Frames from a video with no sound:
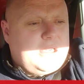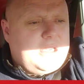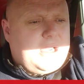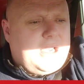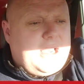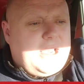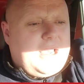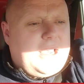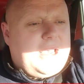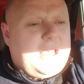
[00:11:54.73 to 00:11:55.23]

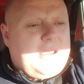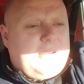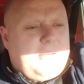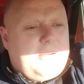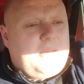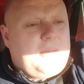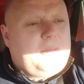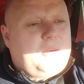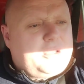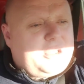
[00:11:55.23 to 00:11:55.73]

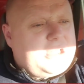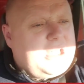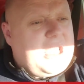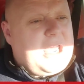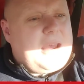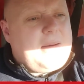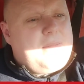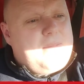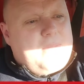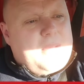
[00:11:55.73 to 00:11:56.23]
But
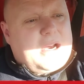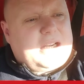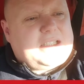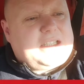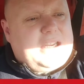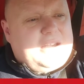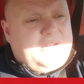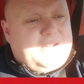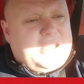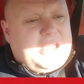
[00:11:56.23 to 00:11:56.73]
yeah,
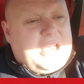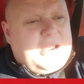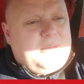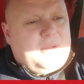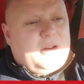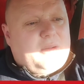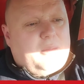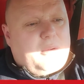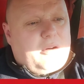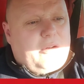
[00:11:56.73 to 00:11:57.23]
massive game
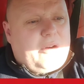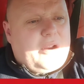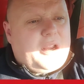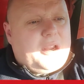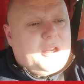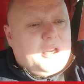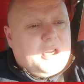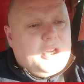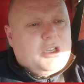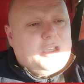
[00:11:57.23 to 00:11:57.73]
tomorrow.
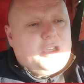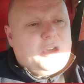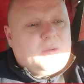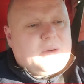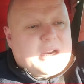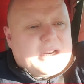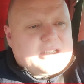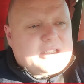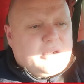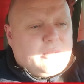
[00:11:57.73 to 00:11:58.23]

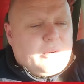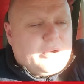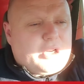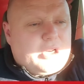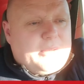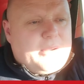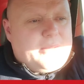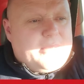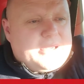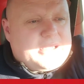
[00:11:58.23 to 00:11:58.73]
Newcastle, we're going
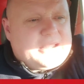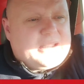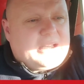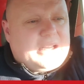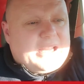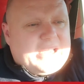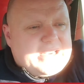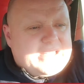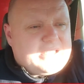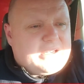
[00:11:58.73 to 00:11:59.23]
to be missing the
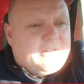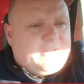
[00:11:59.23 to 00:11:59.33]
likes of